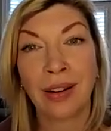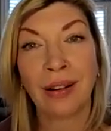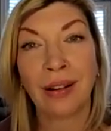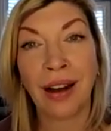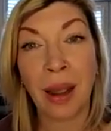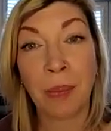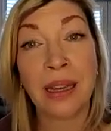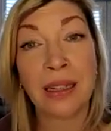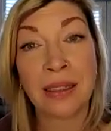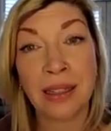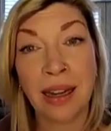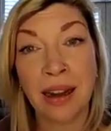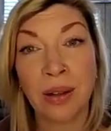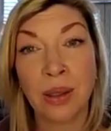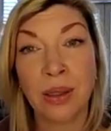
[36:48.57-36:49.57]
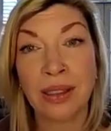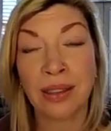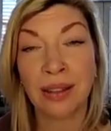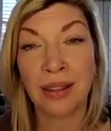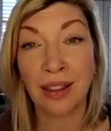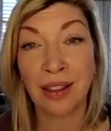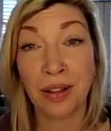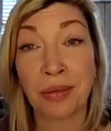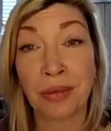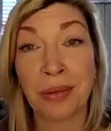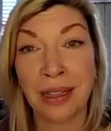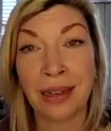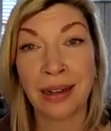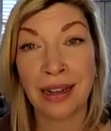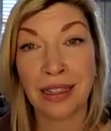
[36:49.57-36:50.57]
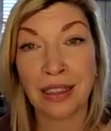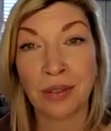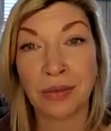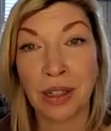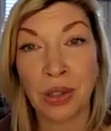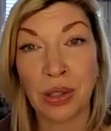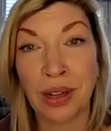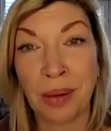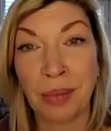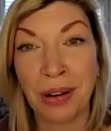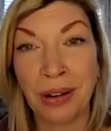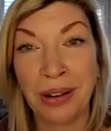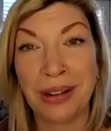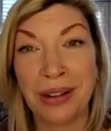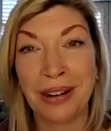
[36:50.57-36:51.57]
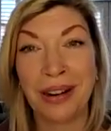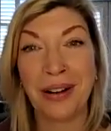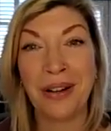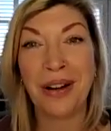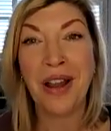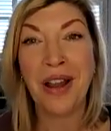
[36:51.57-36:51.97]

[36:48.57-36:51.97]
crappiest house in the really nice rich neighborhood,